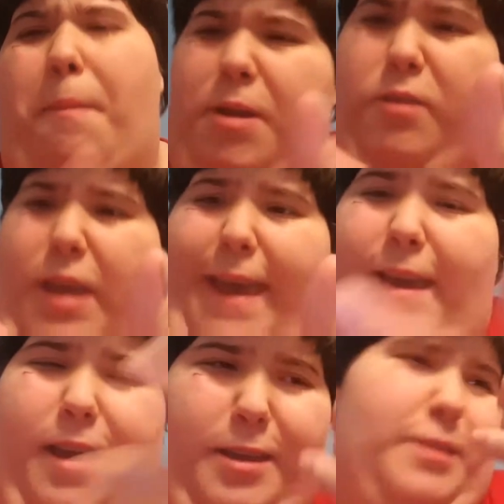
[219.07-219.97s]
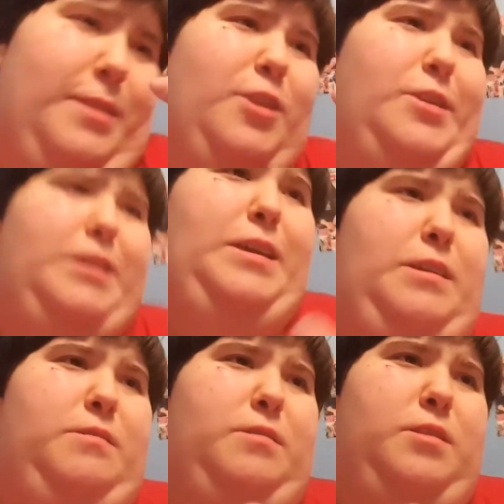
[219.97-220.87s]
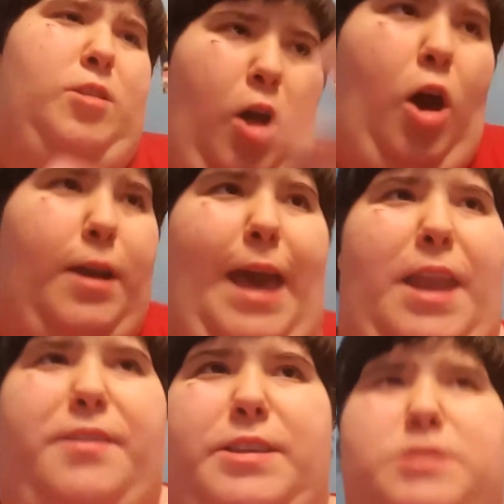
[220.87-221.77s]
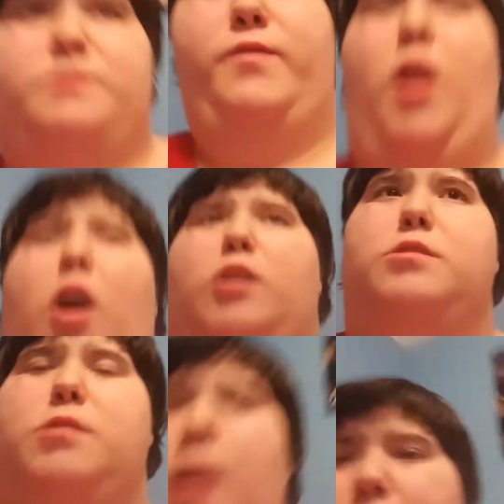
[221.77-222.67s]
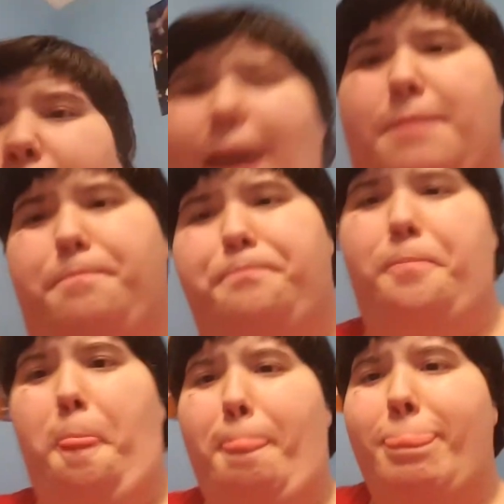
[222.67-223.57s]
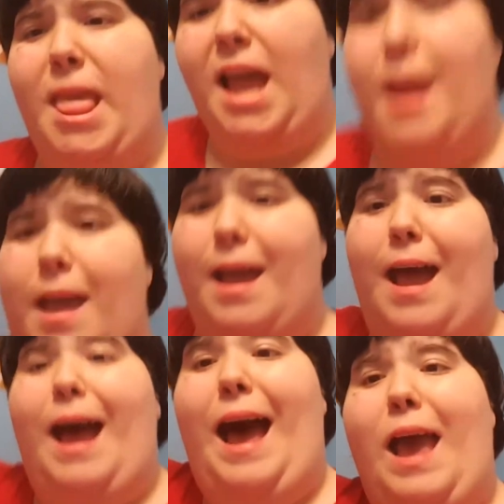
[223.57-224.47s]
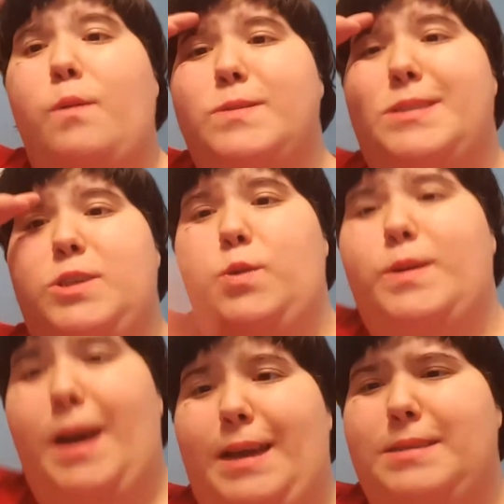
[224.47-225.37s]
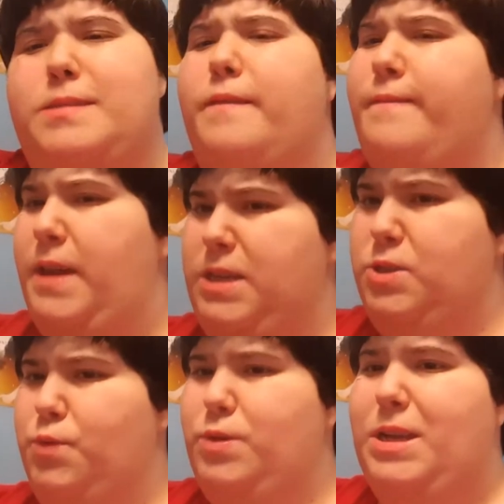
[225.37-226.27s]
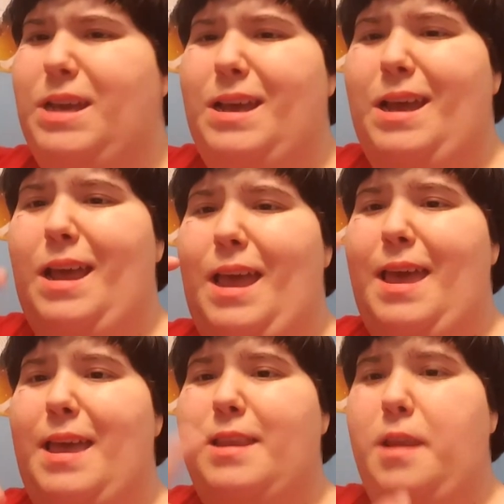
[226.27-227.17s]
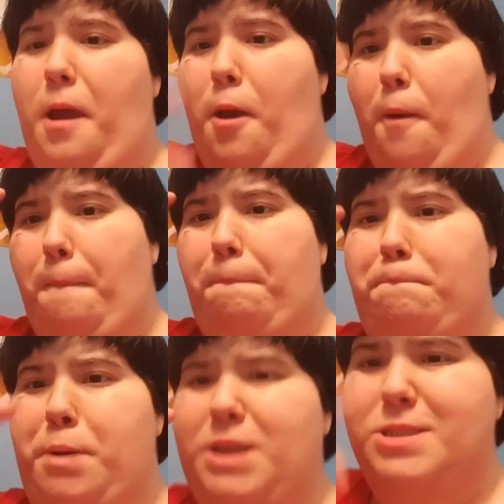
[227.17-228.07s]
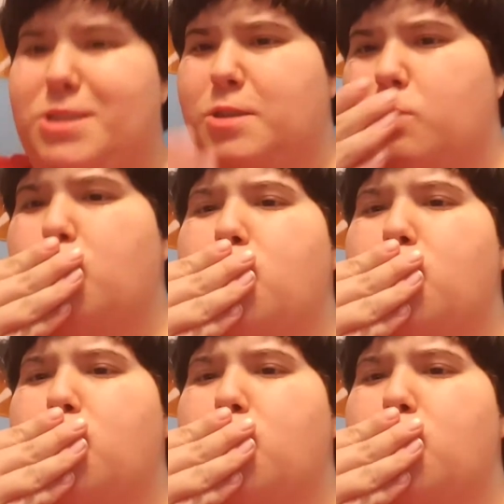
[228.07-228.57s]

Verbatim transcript: I'm gonna literally log out of this vlog again. I will see you guys very soon, and peace.